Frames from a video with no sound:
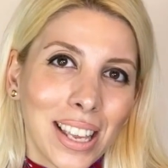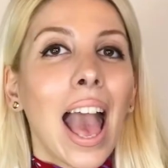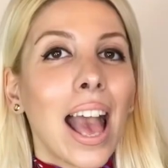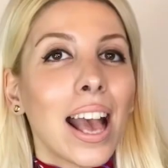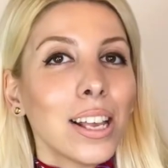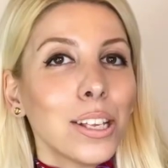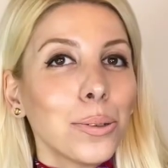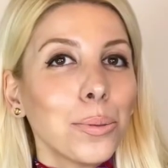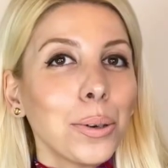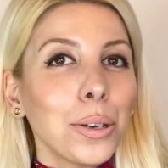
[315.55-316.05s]

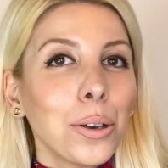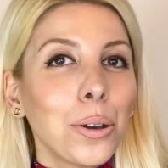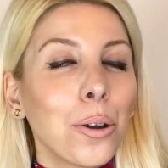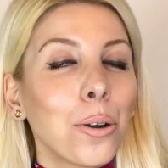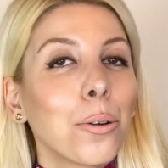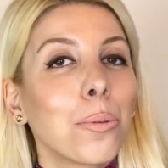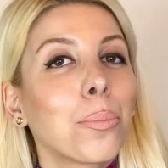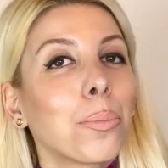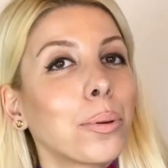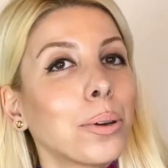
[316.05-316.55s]
As we
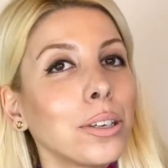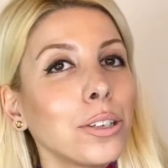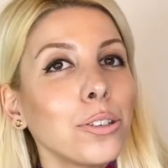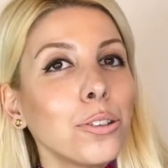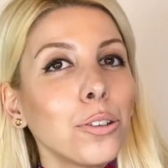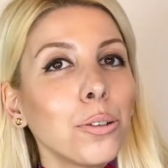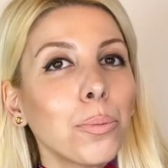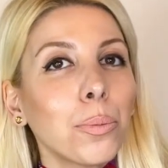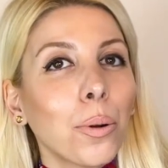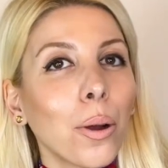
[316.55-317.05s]
know,
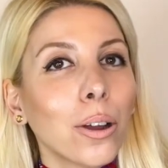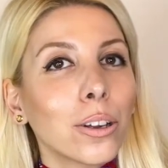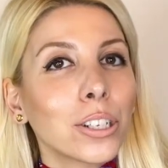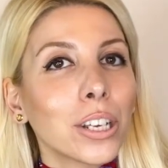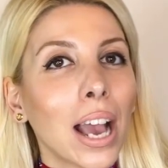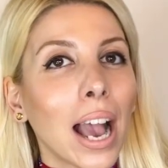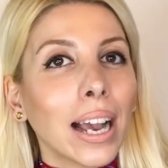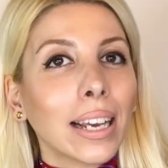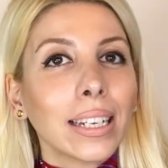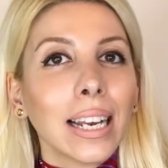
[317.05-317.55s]
PRINCE2
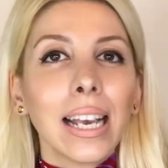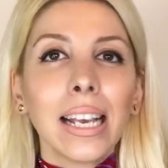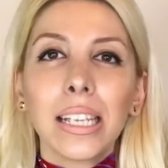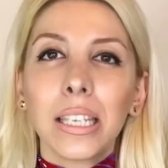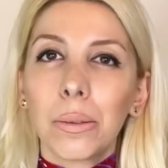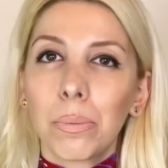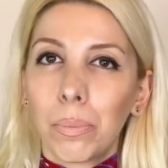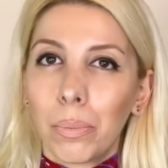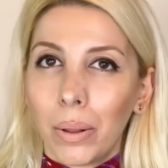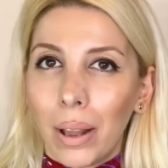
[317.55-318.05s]
project is
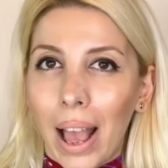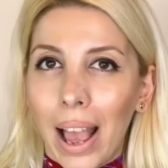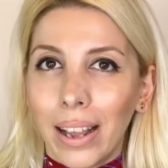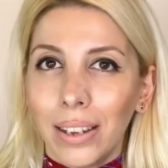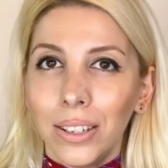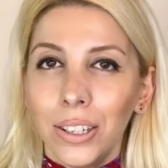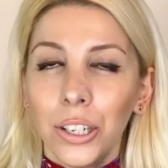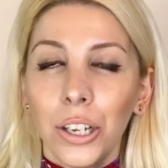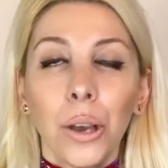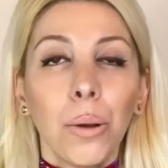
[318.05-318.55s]

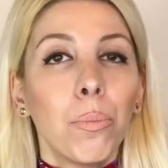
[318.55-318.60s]
planned,